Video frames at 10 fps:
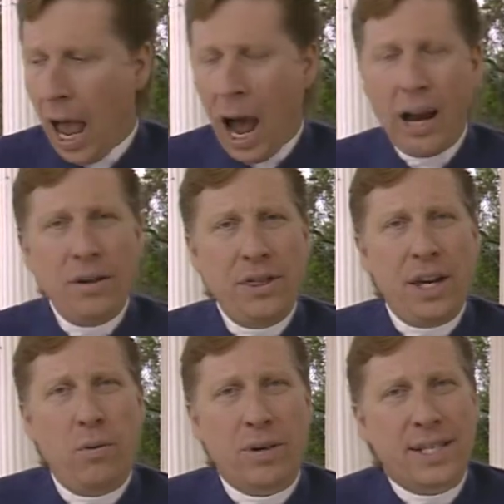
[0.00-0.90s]
I don't
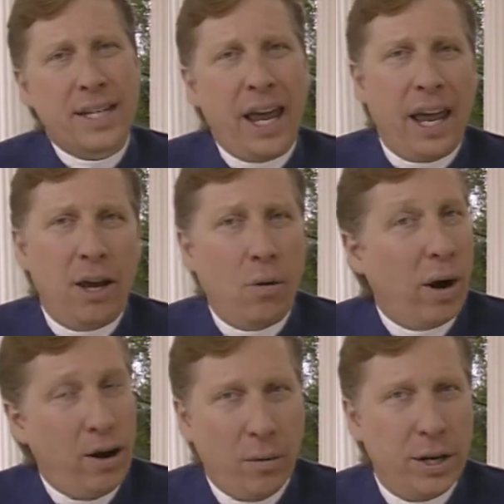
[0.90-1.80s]
think we're saying,
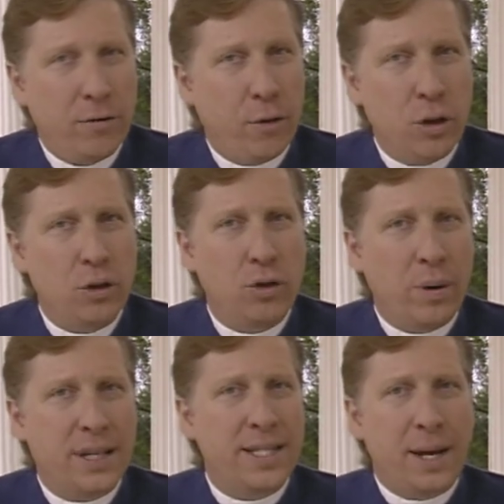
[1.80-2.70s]
Gregory, for you to
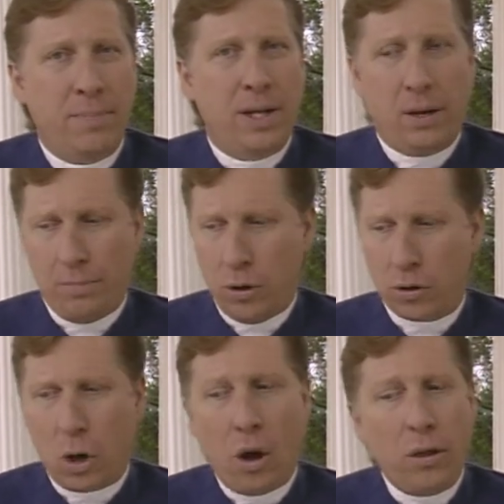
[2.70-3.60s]
accept the
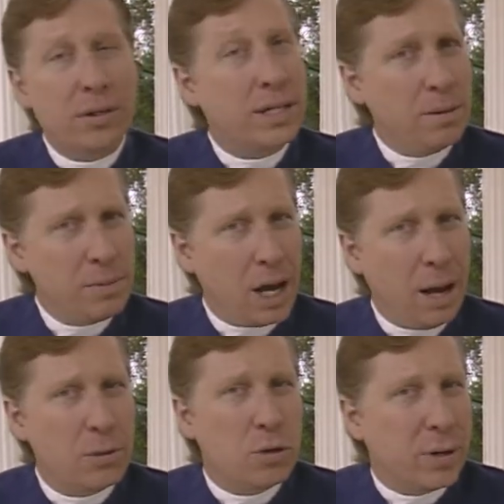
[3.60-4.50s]
abuse, although
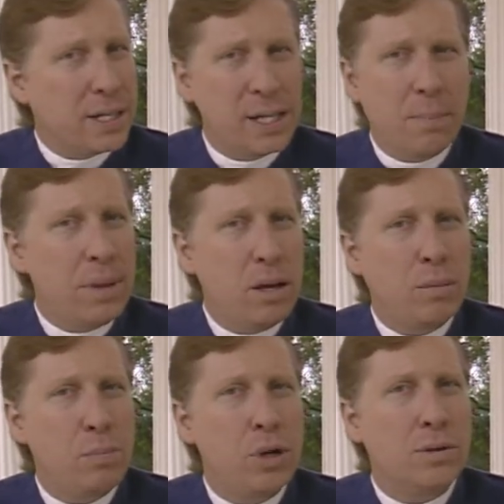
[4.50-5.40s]
sometimes to accept the
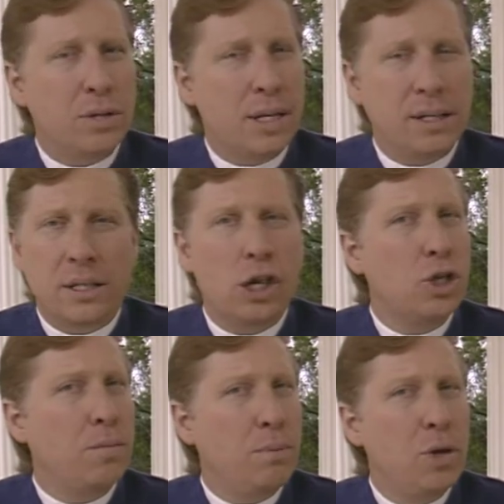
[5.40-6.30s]
abuse is
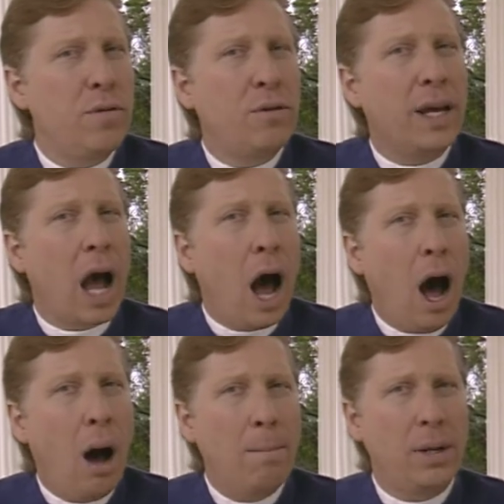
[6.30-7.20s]
such a beautifully
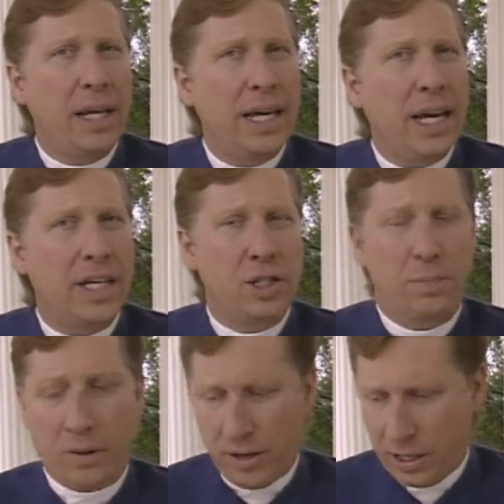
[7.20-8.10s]
humbling
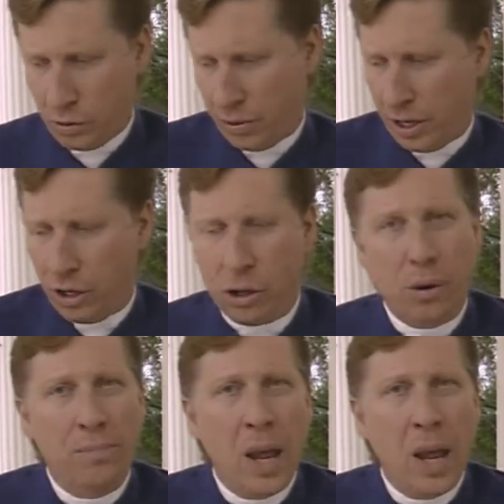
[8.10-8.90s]
experience within you.